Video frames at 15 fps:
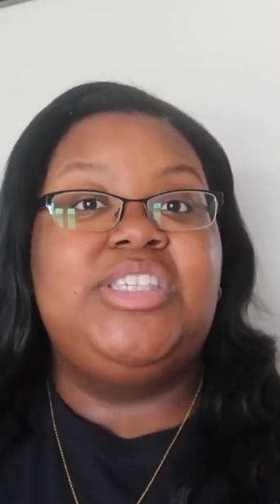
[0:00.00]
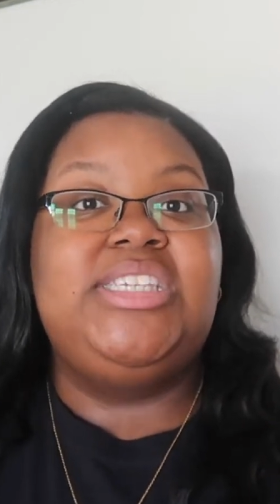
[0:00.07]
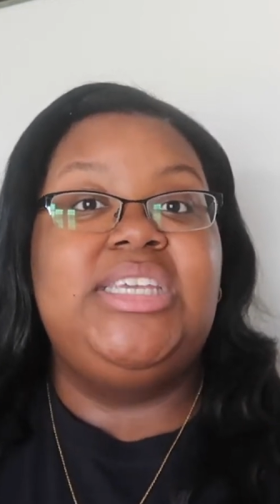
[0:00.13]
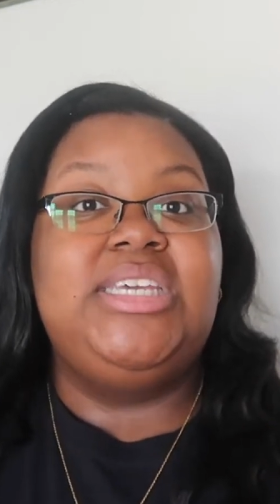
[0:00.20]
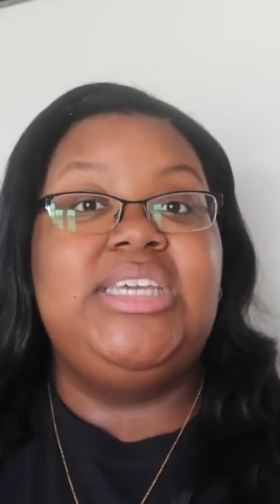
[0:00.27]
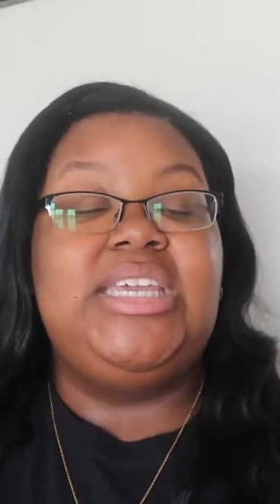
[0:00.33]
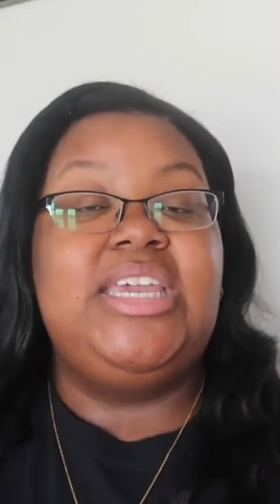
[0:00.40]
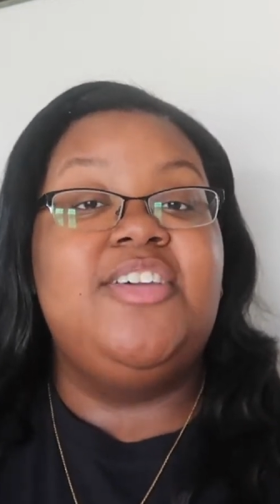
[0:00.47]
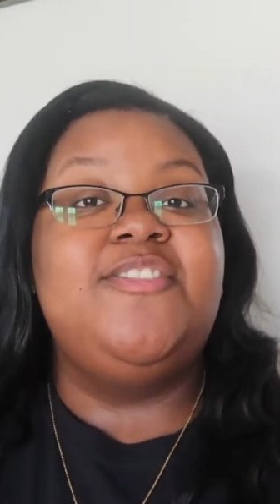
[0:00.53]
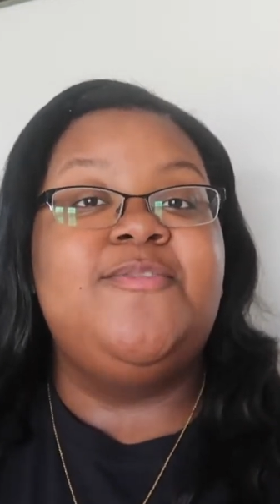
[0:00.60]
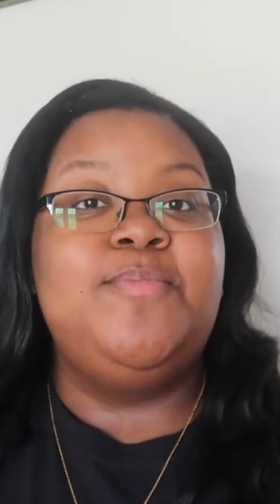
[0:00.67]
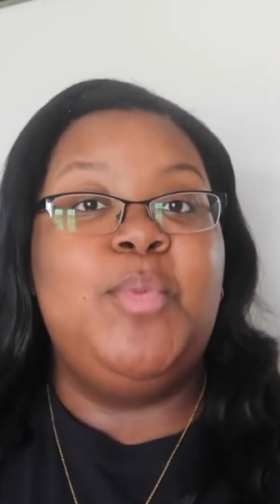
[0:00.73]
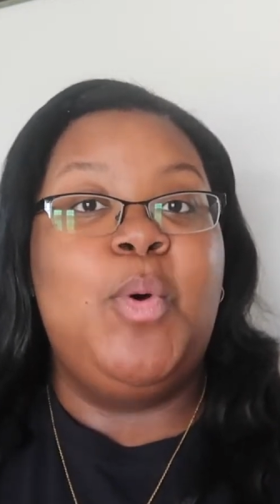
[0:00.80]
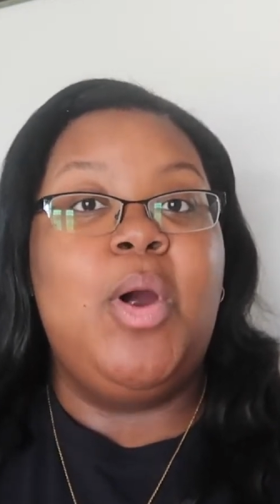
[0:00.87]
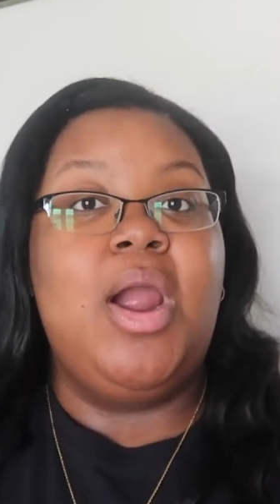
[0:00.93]
to give
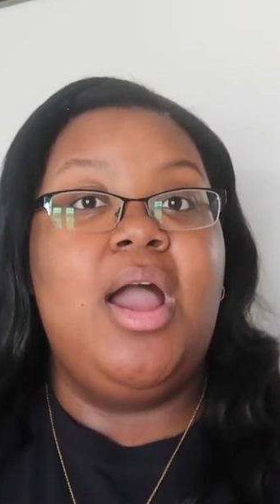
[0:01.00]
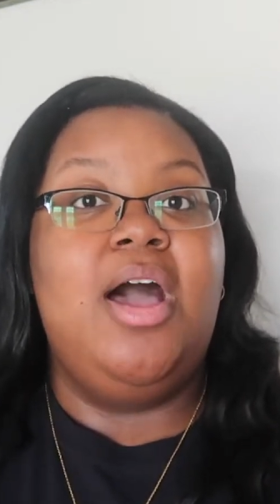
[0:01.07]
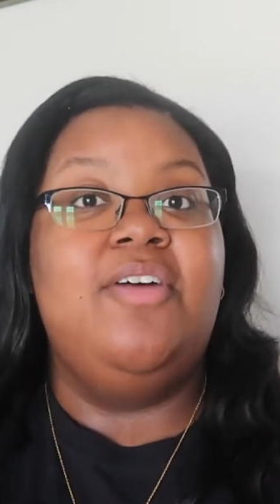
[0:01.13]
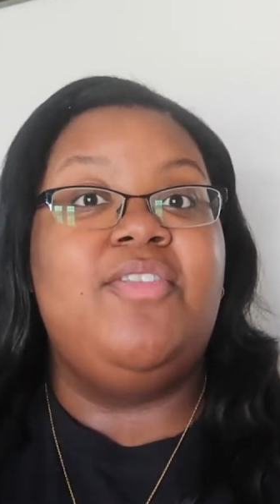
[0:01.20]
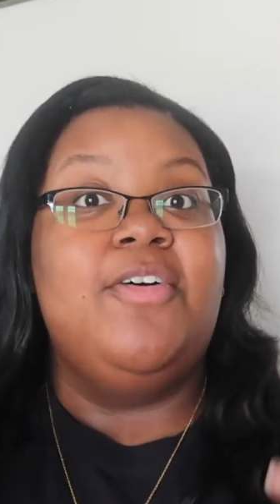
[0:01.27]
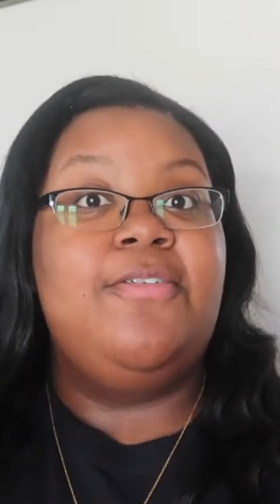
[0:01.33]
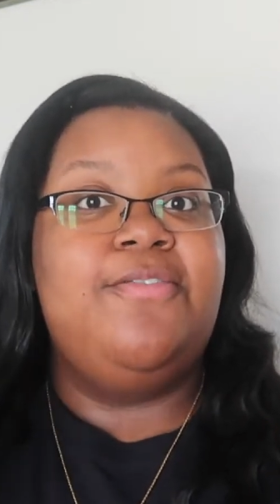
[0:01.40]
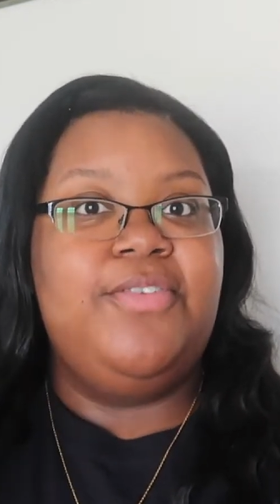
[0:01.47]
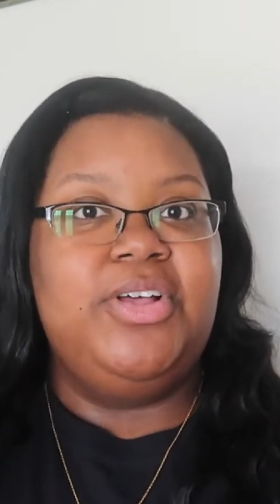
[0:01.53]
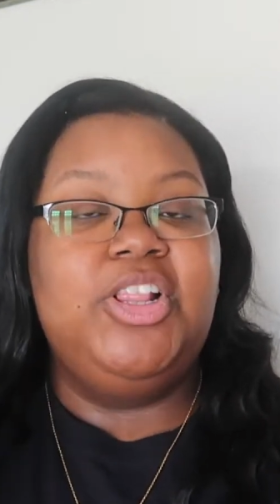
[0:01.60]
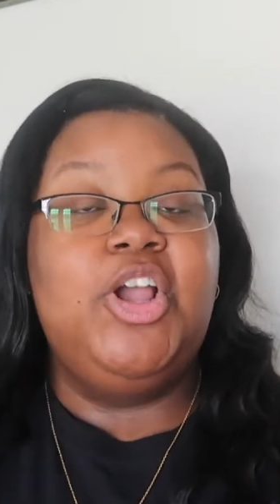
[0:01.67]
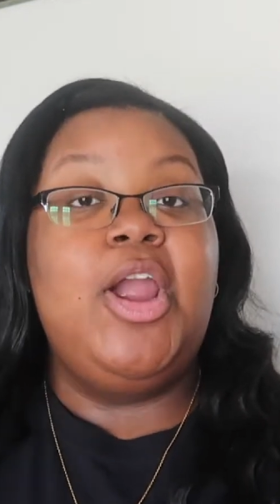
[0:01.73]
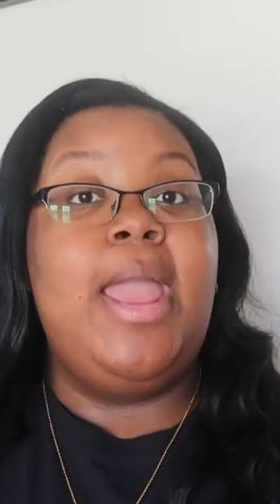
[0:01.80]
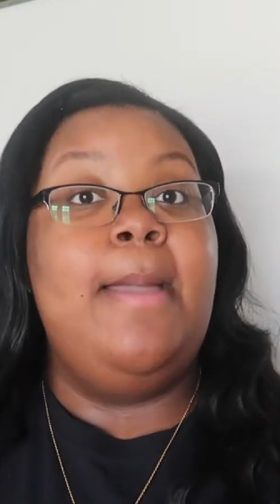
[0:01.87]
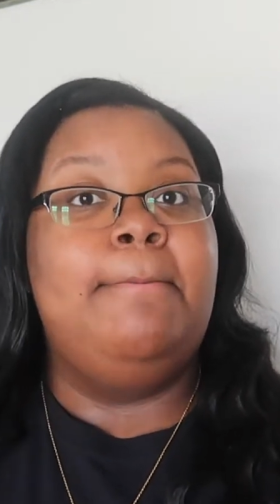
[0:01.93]
more of a
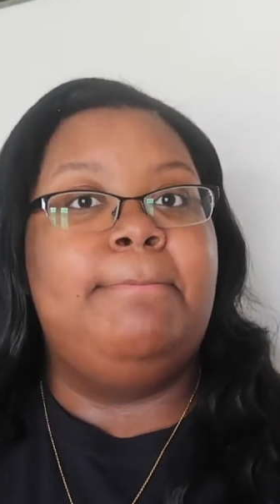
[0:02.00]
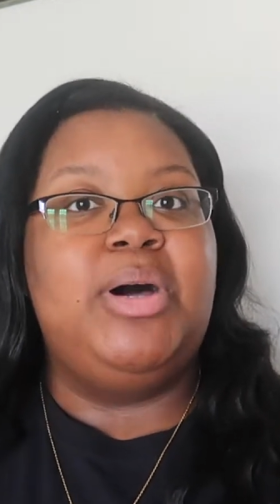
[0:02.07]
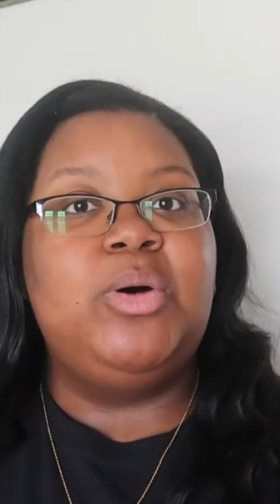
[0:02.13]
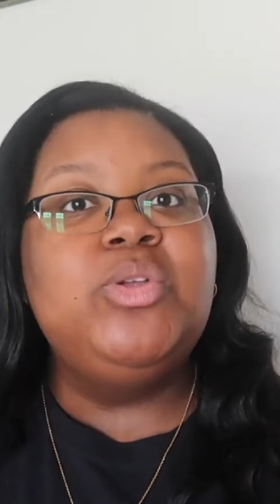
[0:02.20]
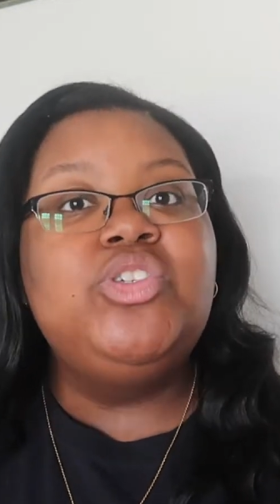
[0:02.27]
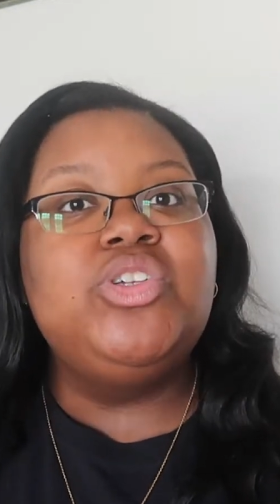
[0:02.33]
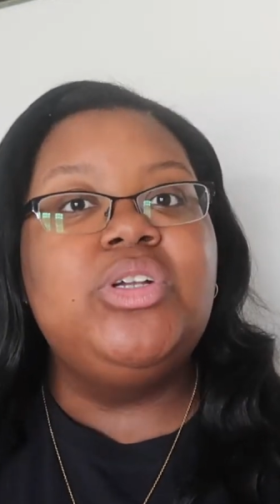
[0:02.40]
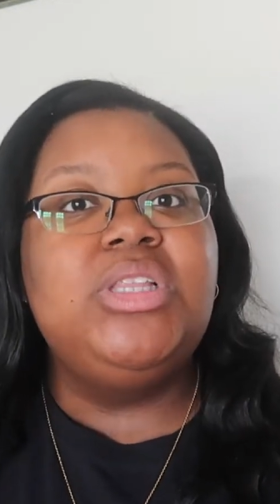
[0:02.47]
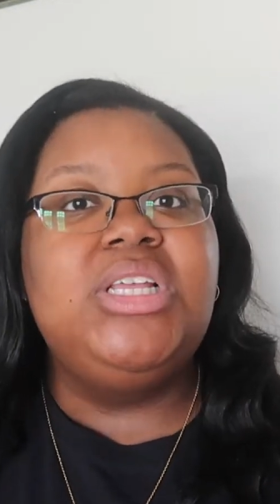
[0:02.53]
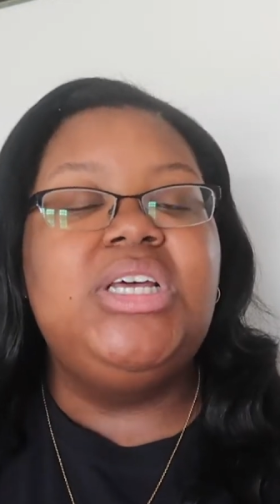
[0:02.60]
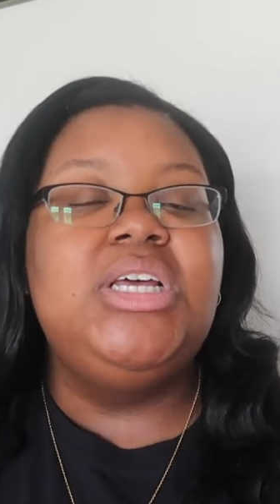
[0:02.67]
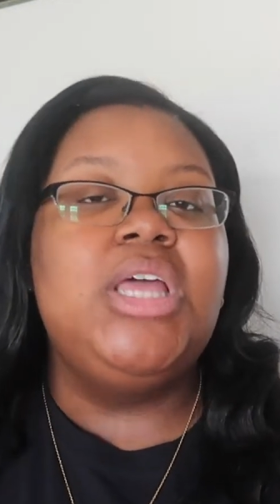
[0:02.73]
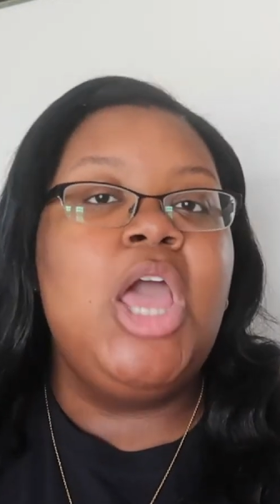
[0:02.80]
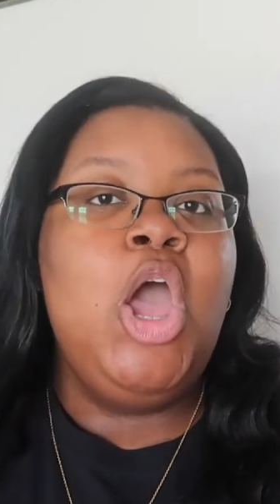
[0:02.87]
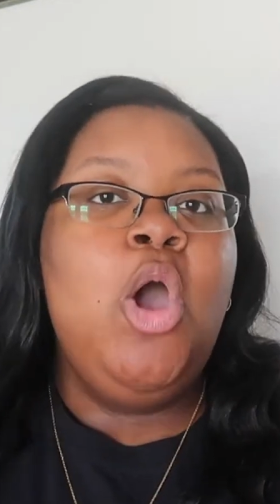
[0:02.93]
fuller and bolder
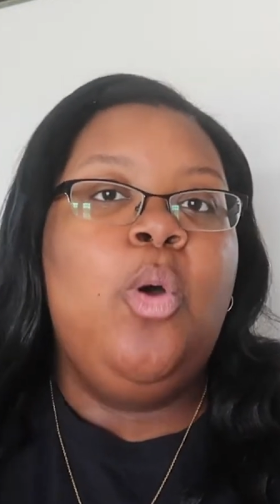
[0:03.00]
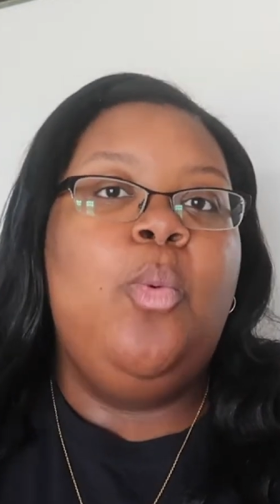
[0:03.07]
look,